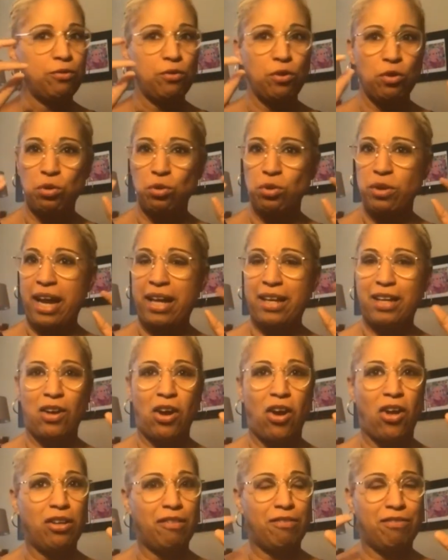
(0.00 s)
created
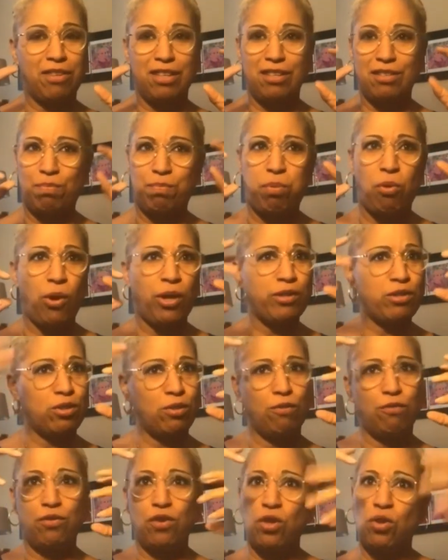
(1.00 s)
all of these points
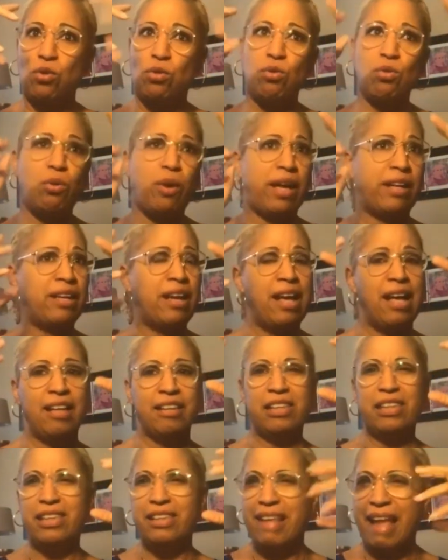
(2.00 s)
of view and
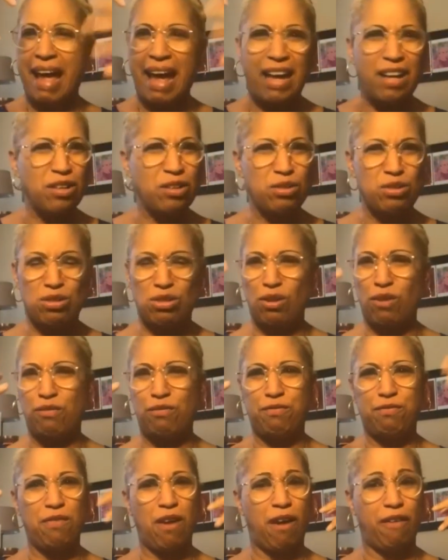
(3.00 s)
layers of
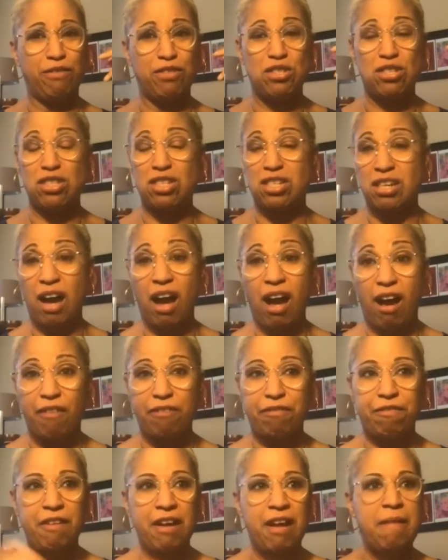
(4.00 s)

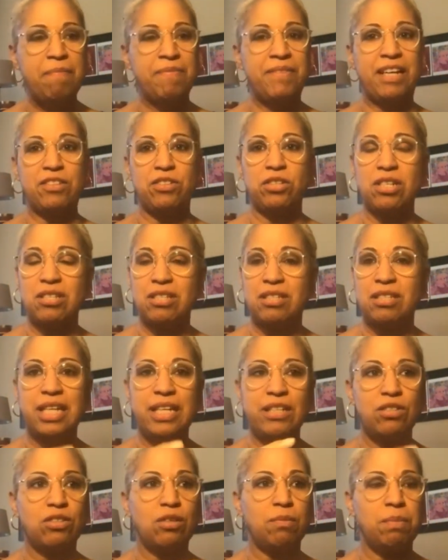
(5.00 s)
stuff that just
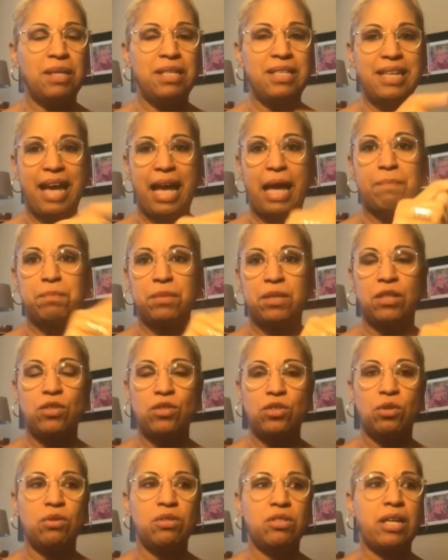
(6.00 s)
needs to be tapped
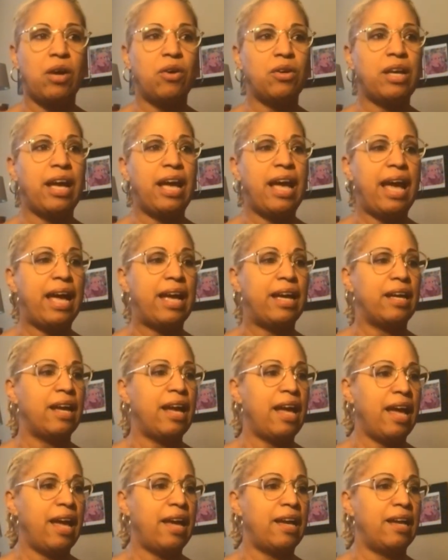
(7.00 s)
into and say, okay,
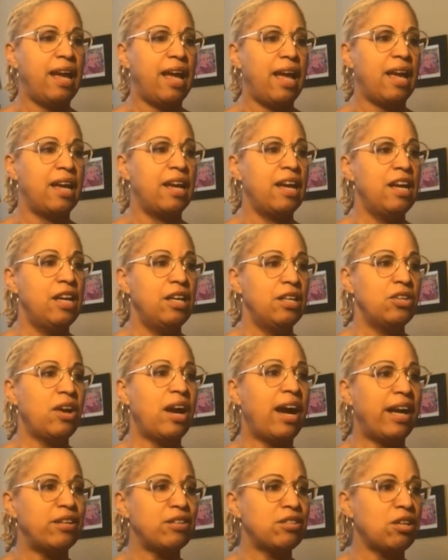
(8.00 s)
hey, your
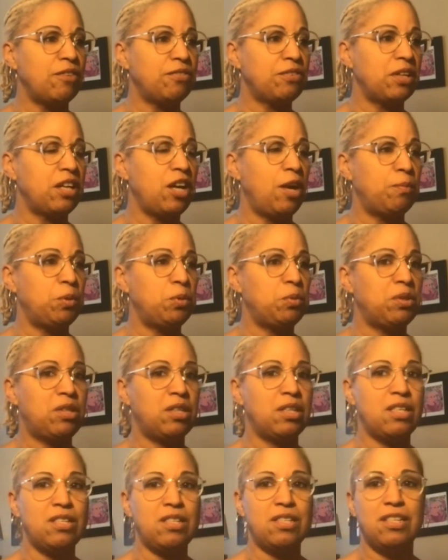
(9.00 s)
higher self can help you with
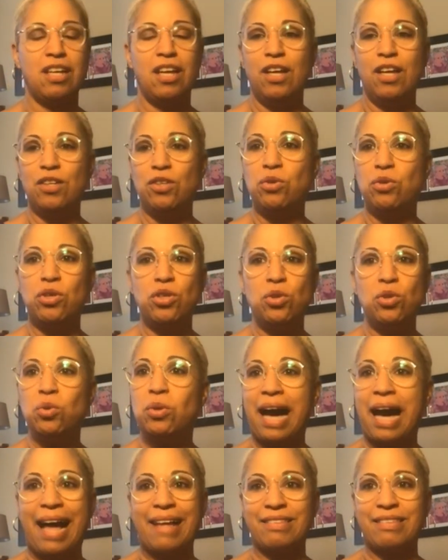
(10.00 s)
this. You
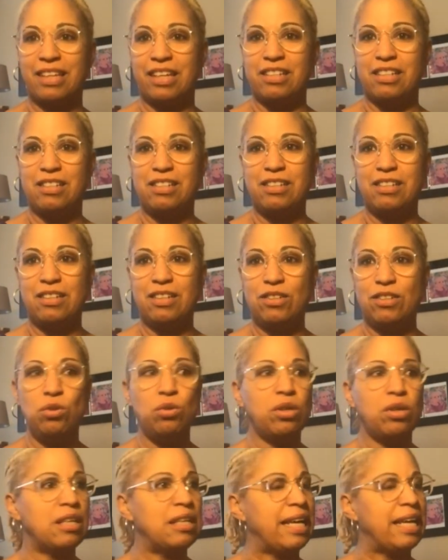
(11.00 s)
got this.
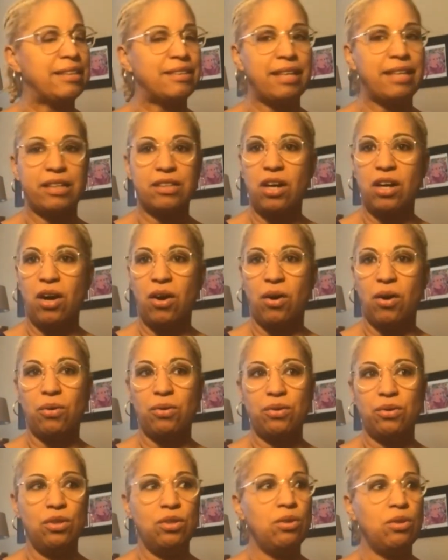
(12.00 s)
You can let that go.
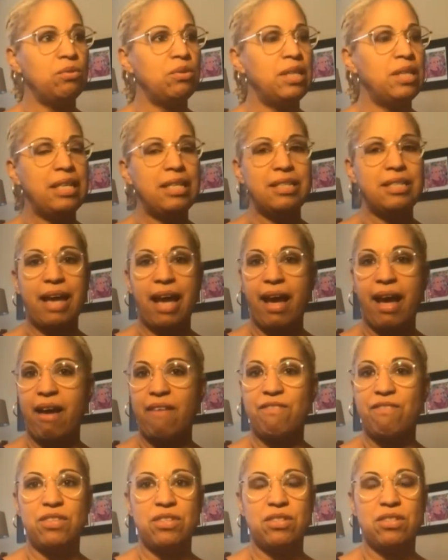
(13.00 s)
You don't need to
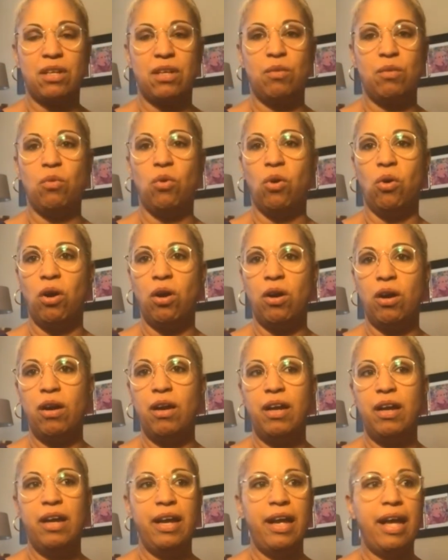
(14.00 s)
have this anymore.
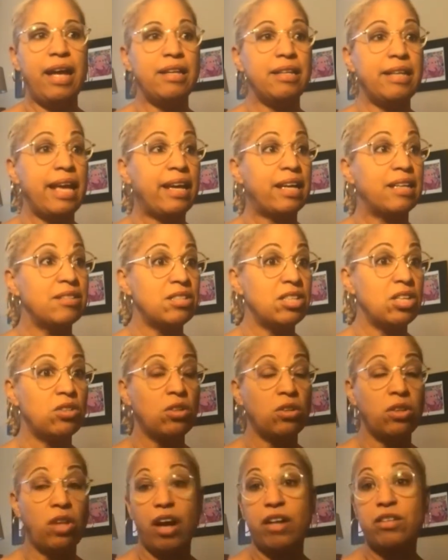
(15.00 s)
And they can see the
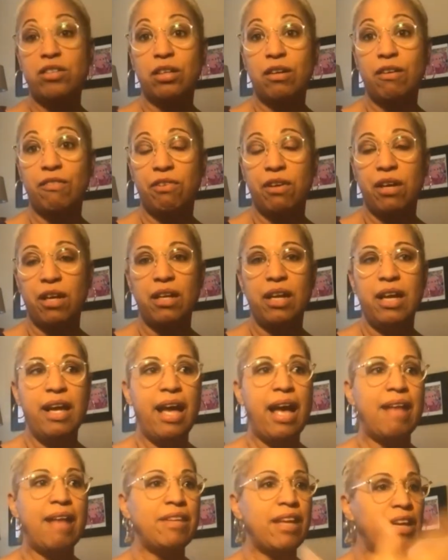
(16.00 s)
logic of it,
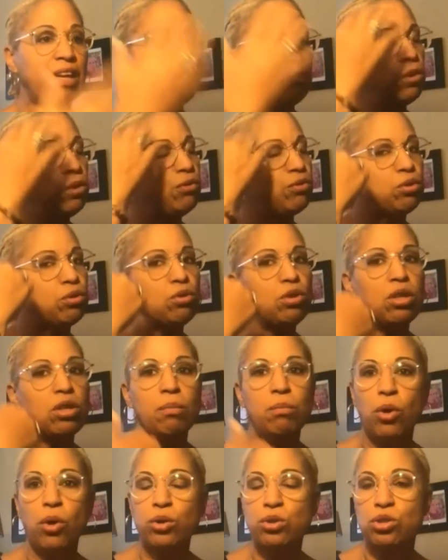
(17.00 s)
and they can move through the
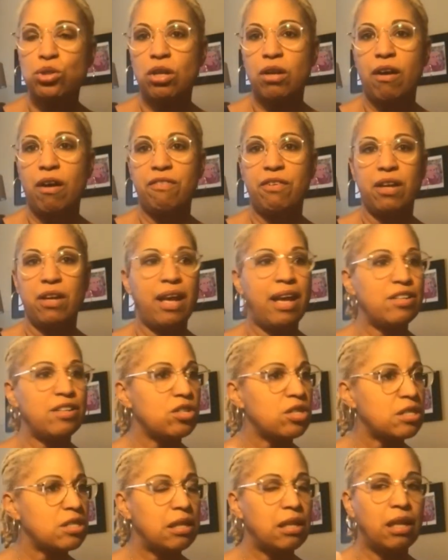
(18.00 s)
emotion of it and
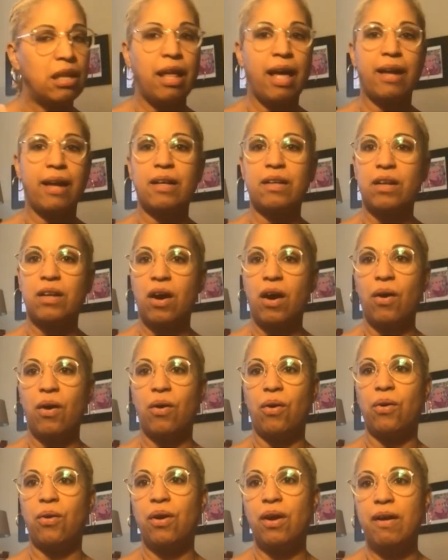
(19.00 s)
just let it
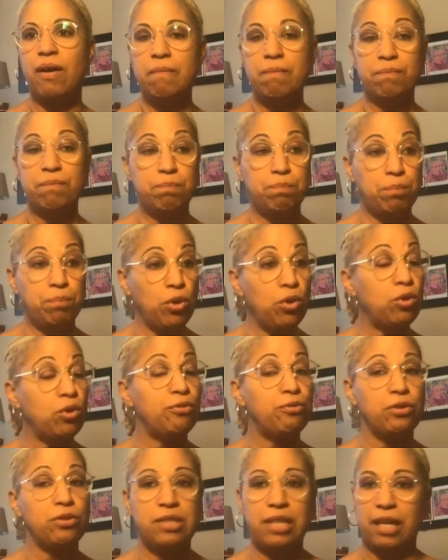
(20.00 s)
go.
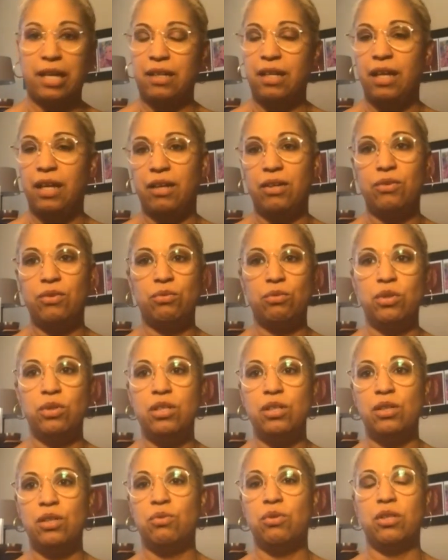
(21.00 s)
Beautiful technique,
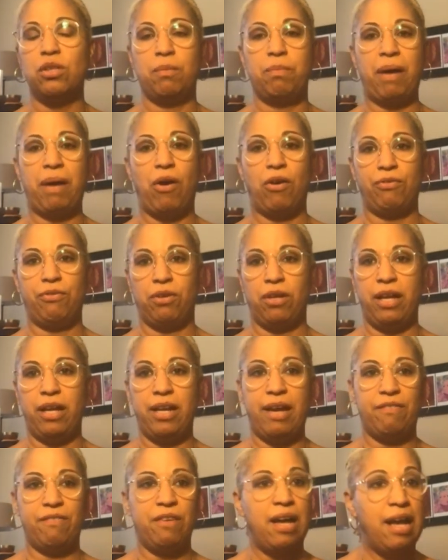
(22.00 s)
really, really powerful.
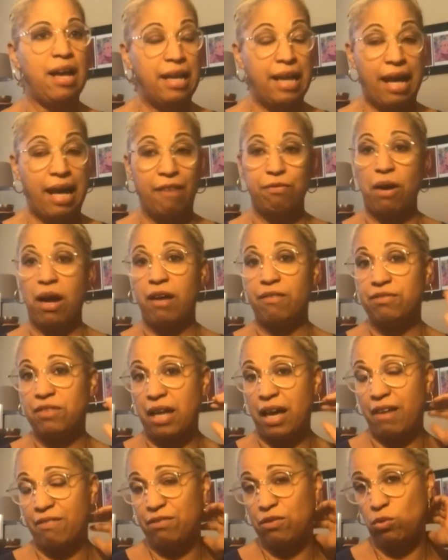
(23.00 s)
And
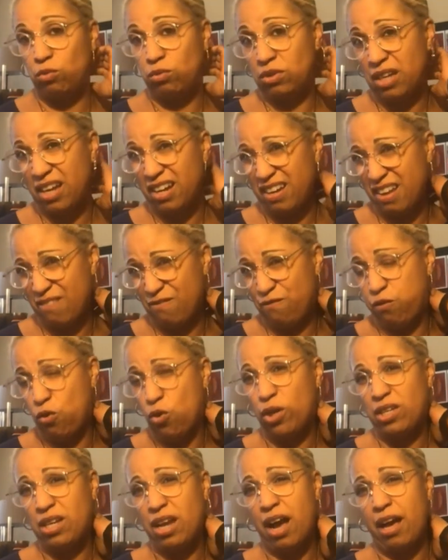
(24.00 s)
I've done
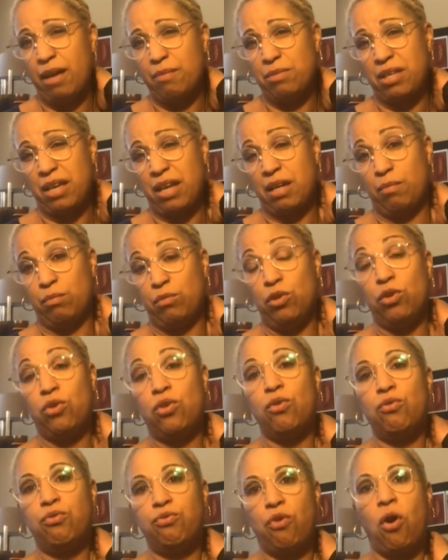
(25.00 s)
4 times, and I'm
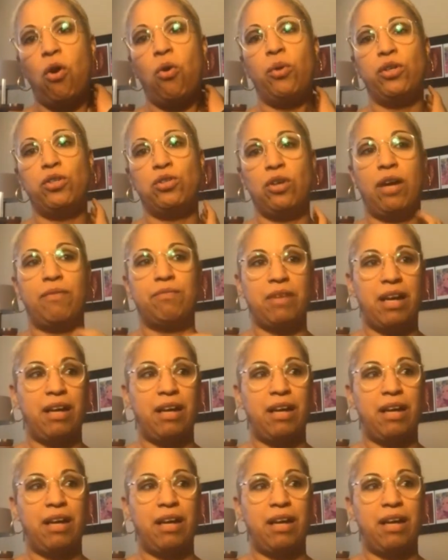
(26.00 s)
looking forward to.